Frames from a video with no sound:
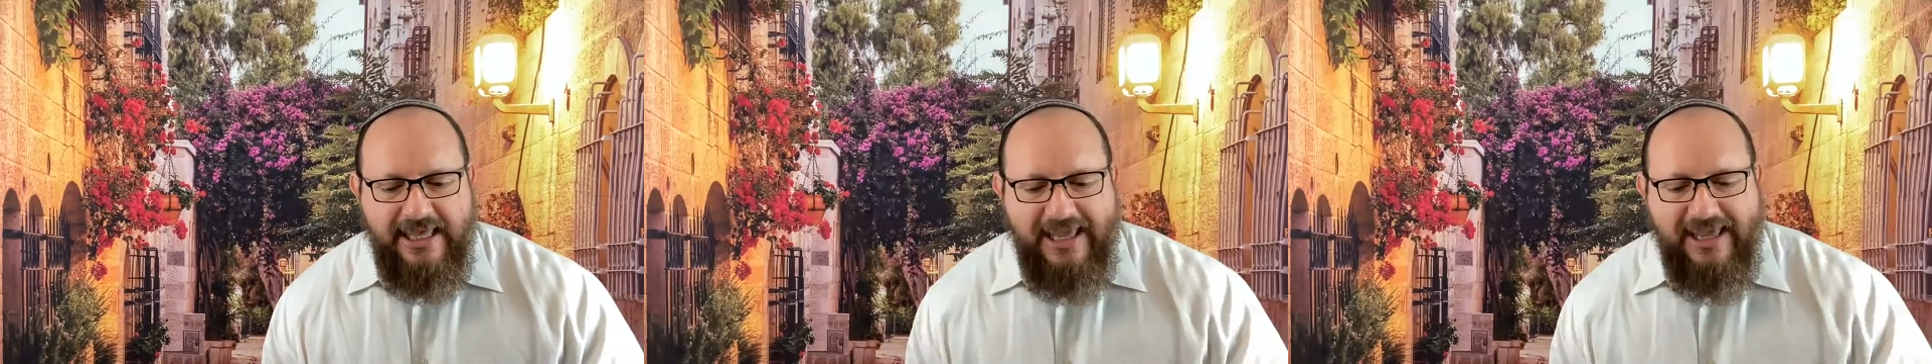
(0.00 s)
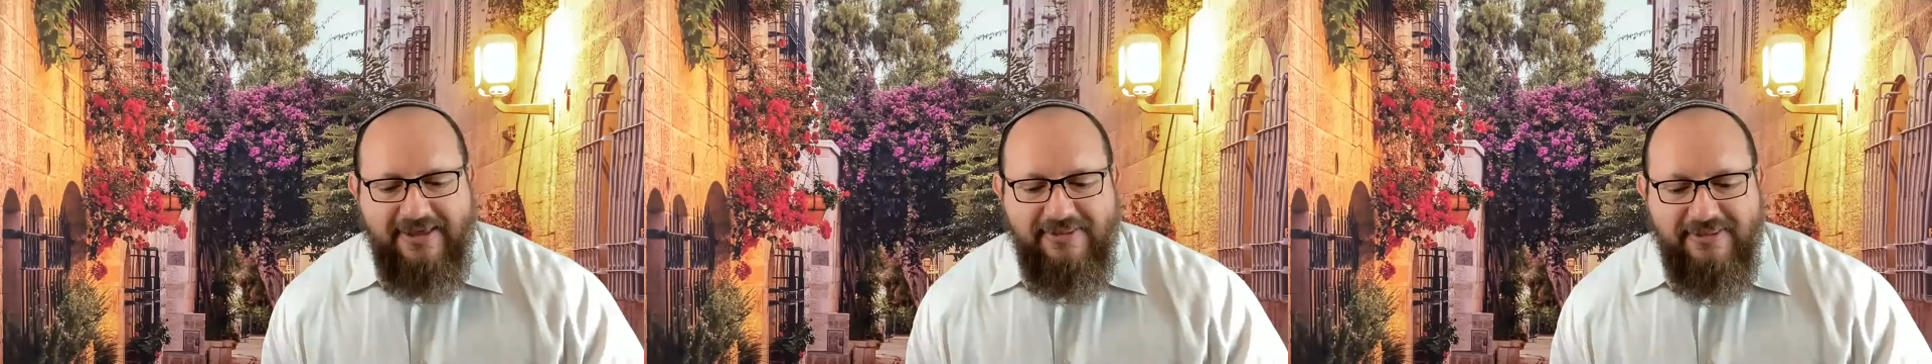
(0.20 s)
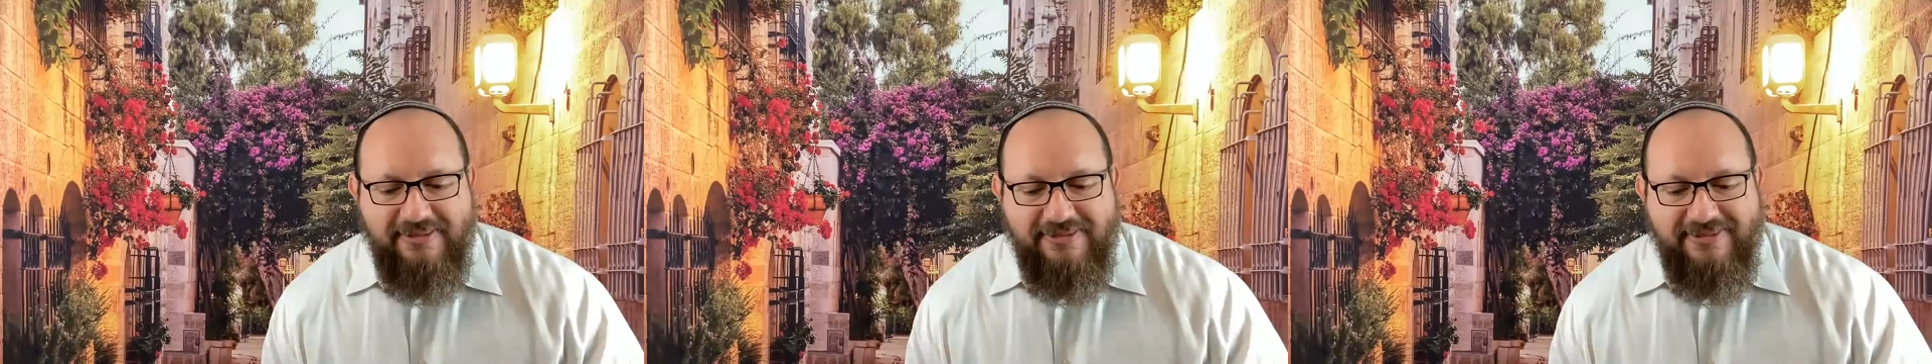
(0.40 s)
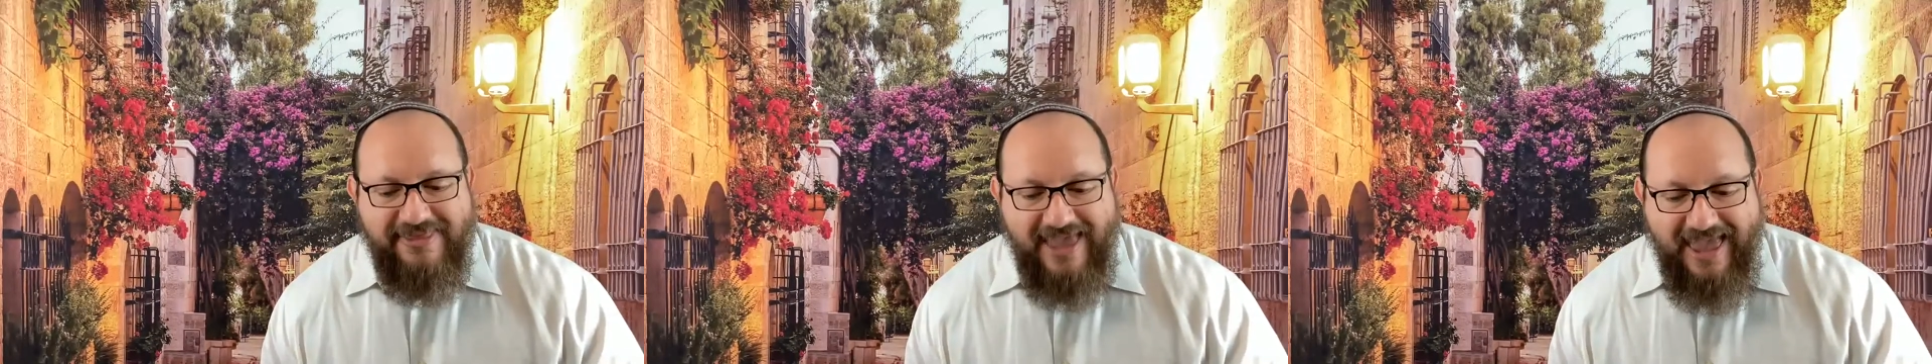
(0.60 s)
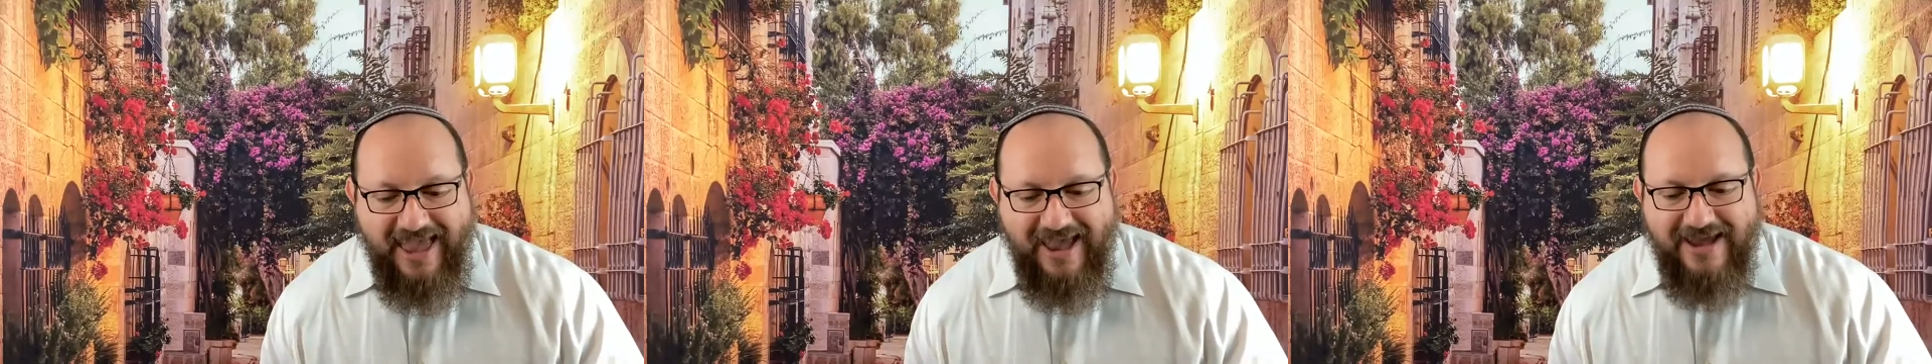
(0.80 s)
And
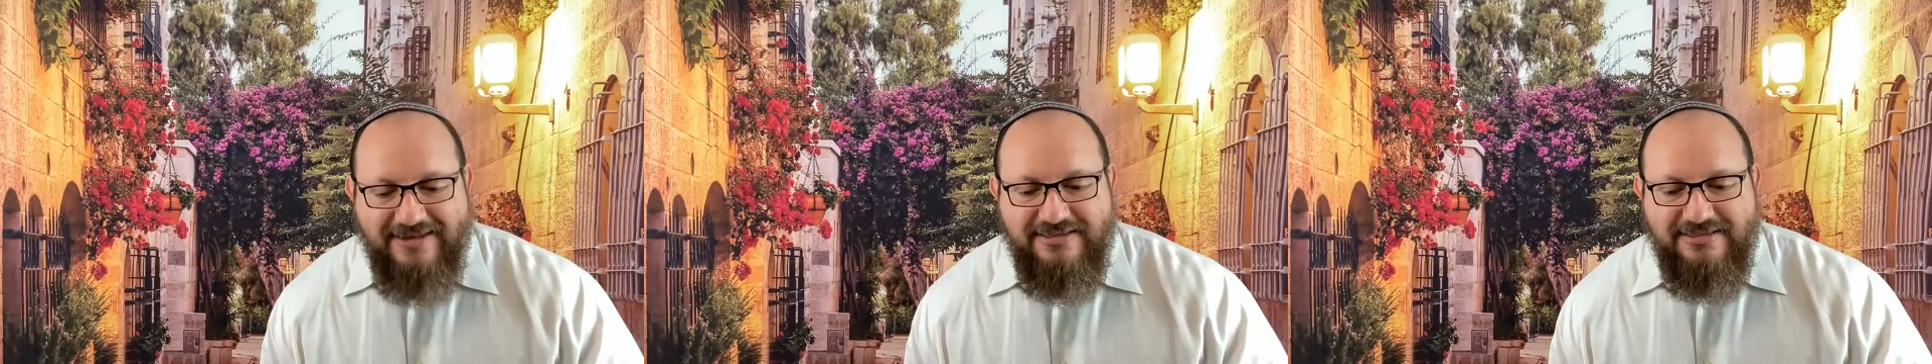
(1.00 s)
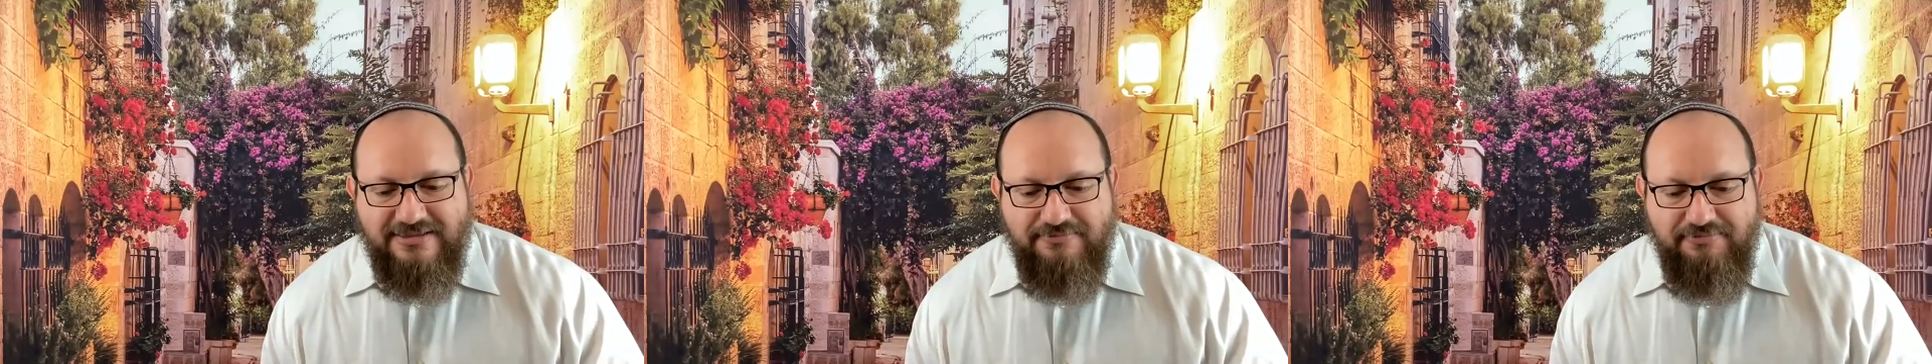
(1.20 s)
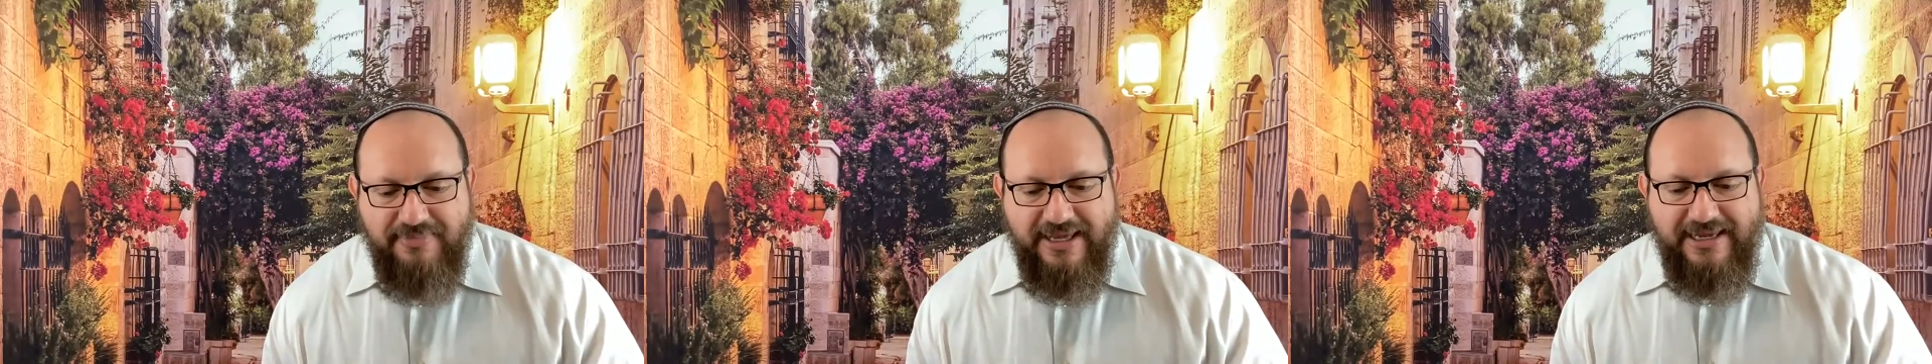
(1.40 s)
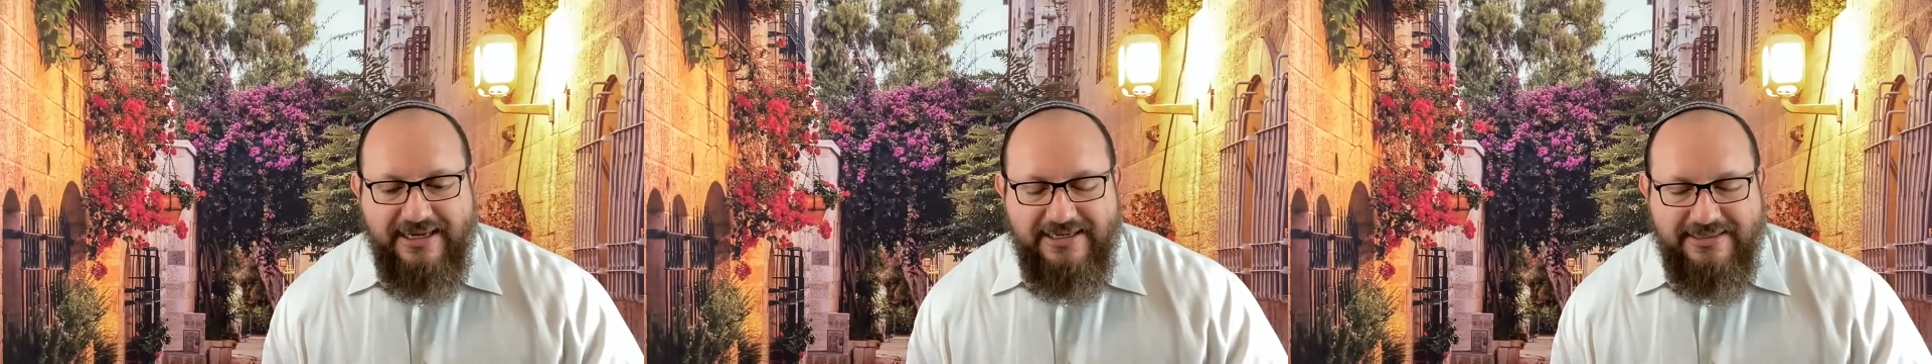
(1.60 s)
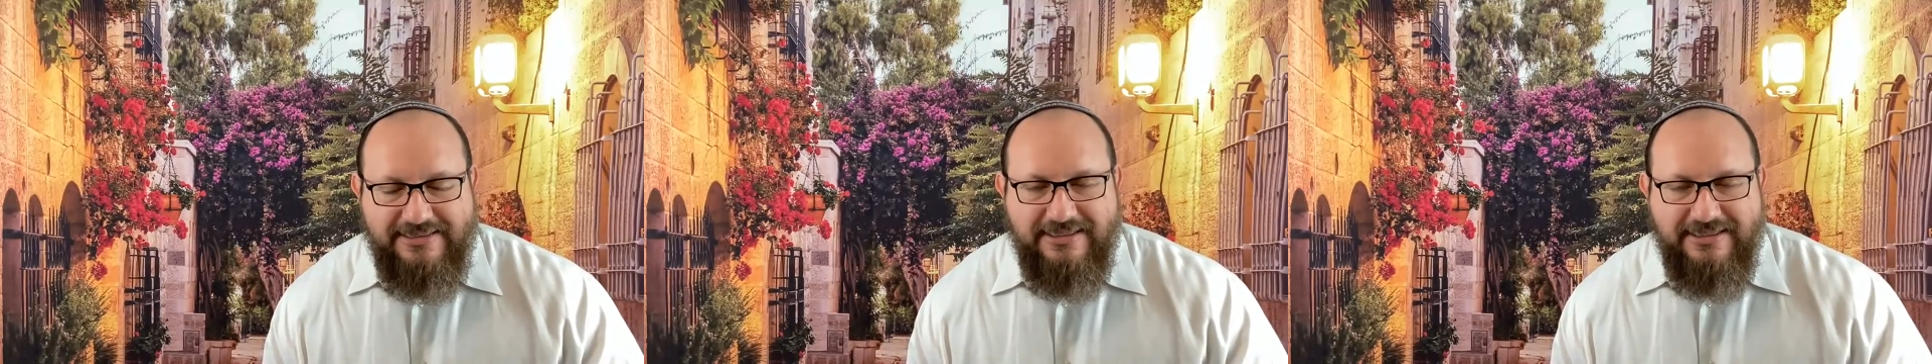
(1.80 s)
that made